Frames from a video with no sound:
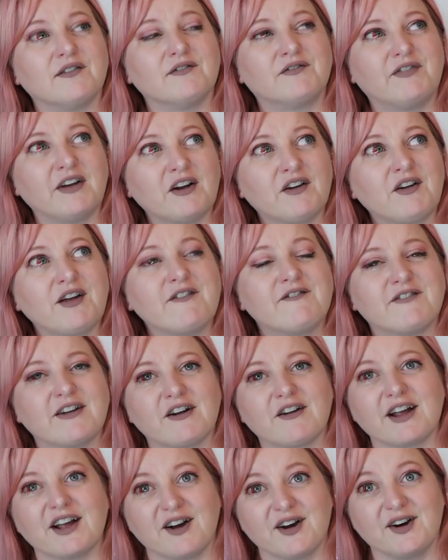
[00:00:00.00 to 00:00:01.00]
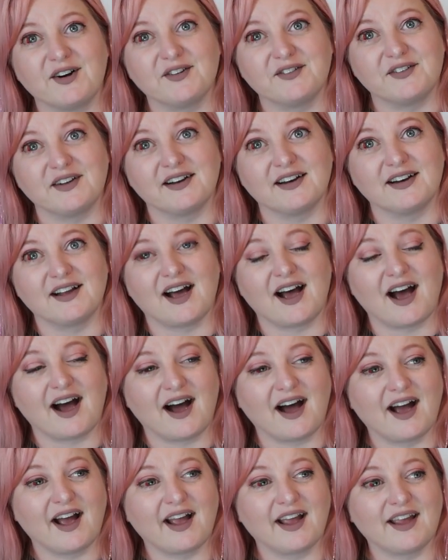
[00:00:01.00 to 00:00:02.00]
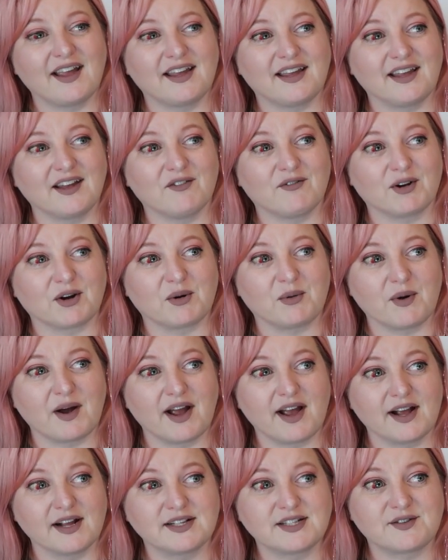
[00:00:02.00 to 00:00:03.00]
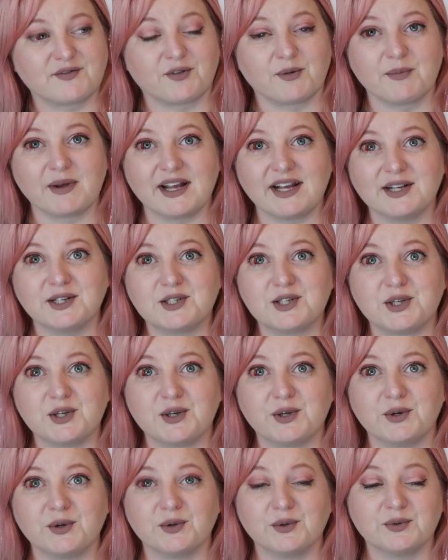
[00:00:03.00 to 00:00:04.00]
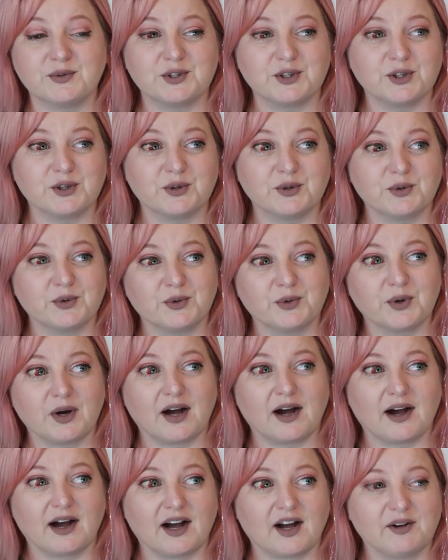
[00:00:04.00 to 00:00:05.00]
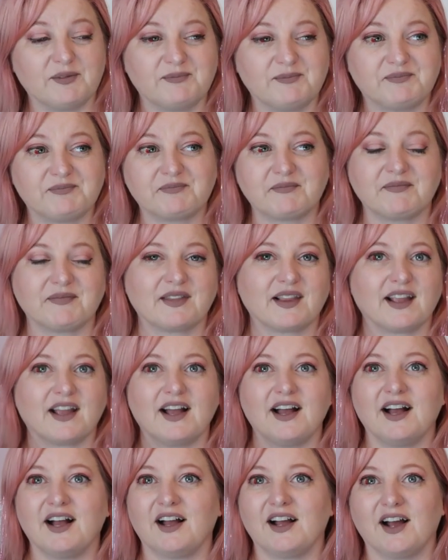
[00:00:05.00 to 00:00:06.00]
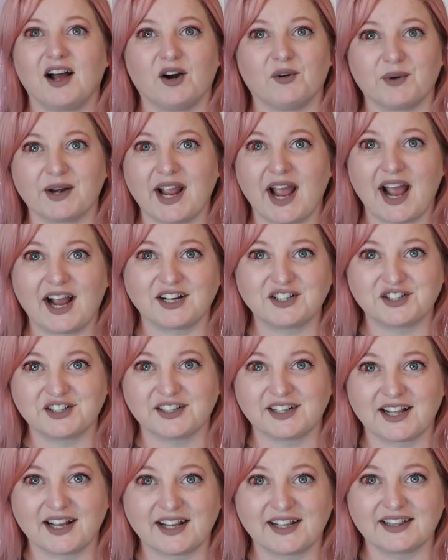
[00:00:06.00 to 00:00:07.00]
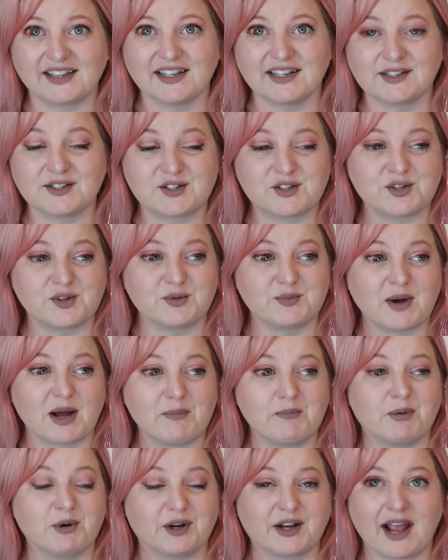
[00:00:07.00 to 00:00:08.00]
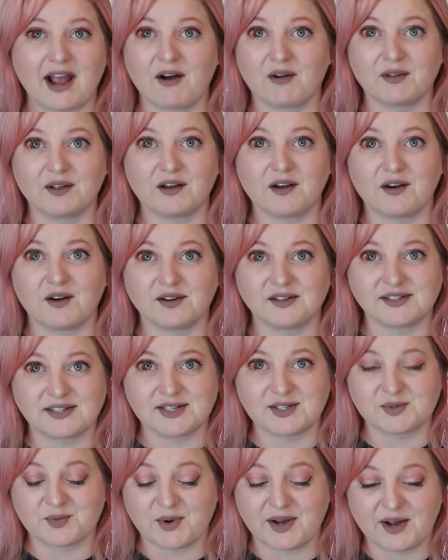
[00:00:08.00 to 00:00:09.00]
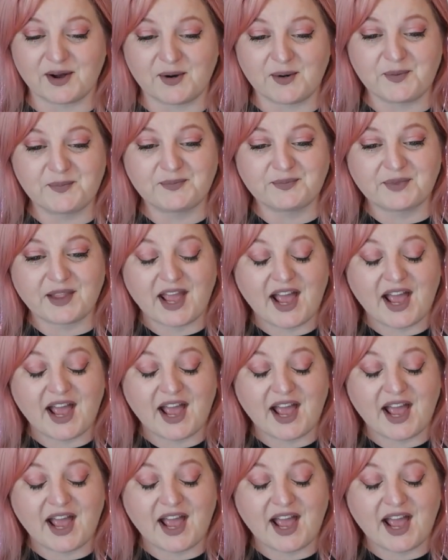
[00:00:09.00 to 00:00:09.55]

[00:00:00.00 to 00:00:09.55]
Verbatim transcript: Very, very often I get requests for me to do a reaction like this to my book outlet hauls as well.